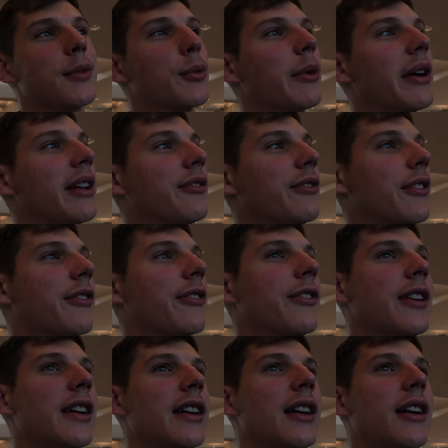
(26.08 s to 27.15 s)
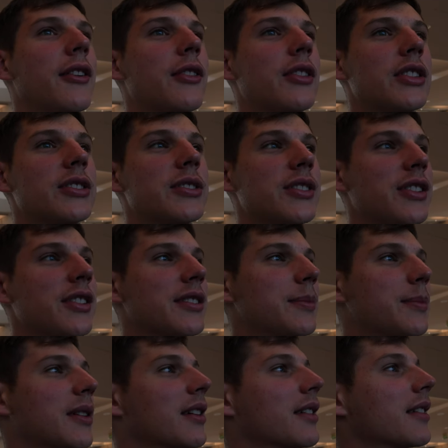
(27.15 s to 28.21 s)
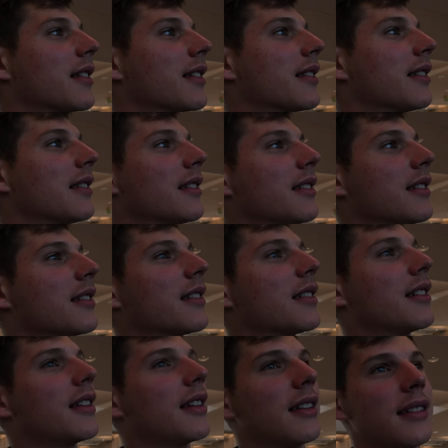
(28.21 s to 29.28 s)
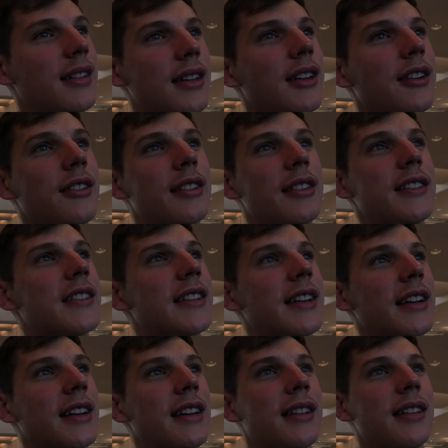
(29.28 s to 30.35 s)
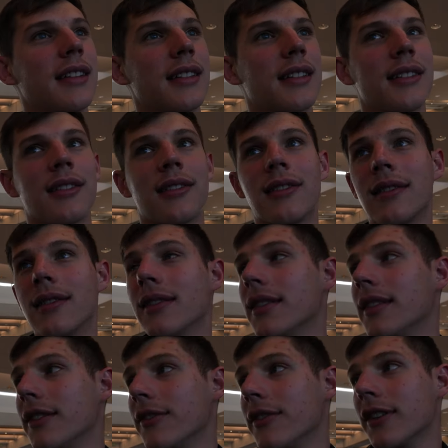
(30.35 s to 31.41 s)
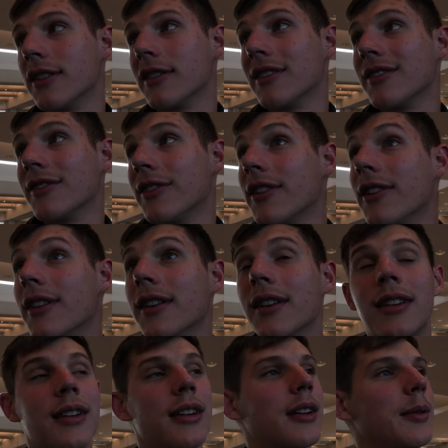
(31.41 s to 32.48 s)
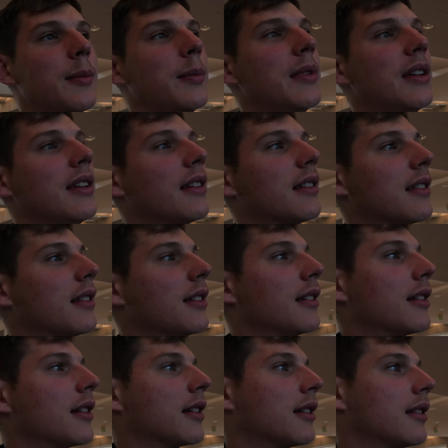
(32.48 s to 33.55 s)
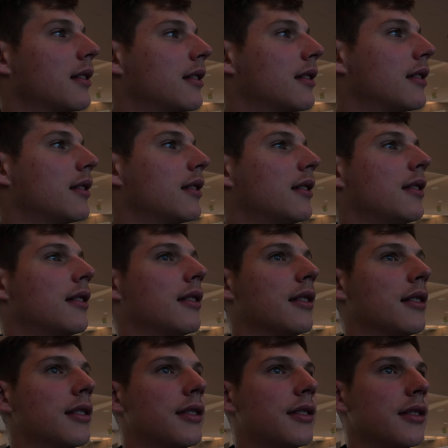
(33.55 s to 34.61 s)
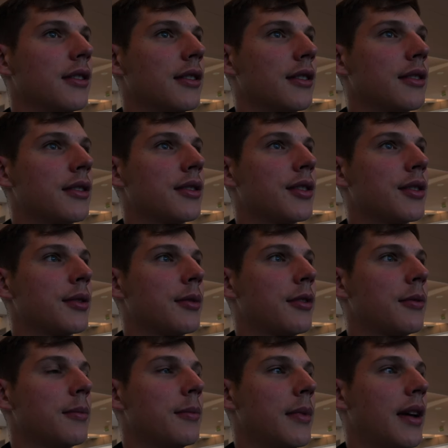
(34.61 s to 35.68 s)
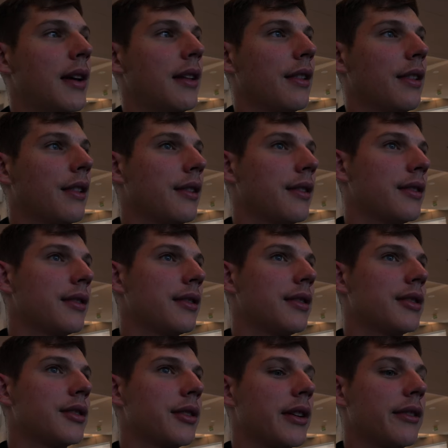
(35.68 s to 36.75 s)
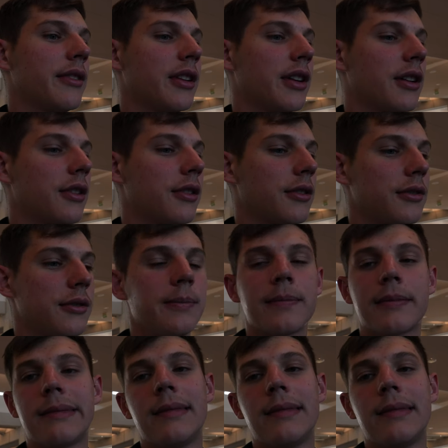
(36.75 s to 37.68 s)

wait for 3 hours just because the security check-in is so difficult for me as a young adult male traveling alone.